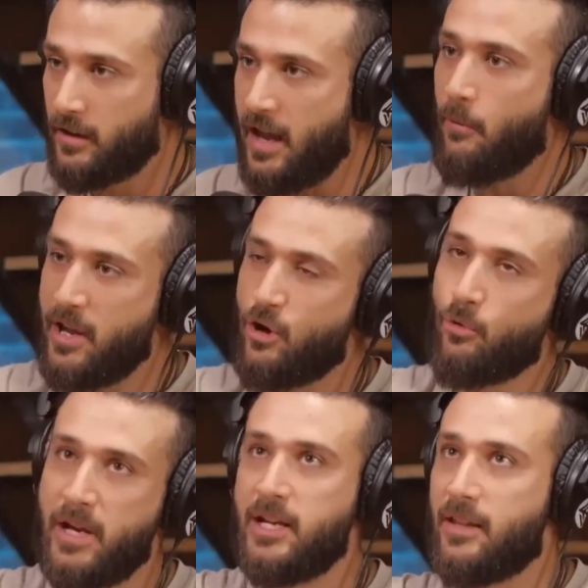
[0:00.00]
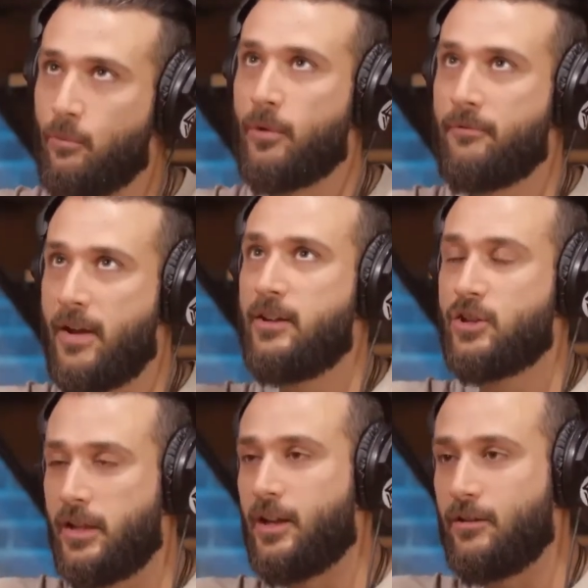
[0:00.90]
I was like, yeah, we agree that we're
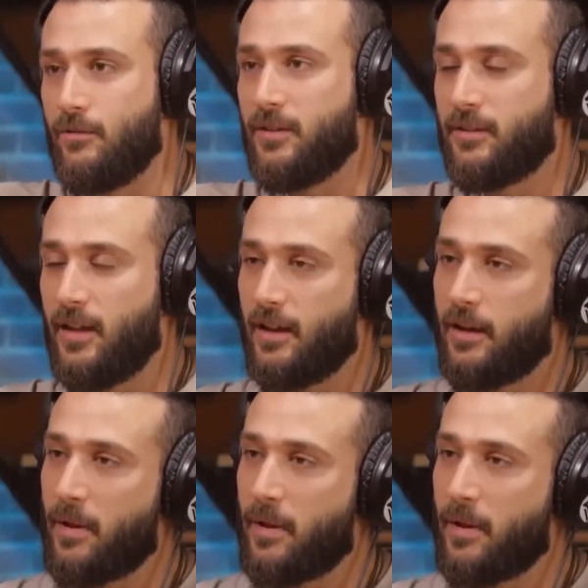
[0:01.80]
eventually going to do this thing.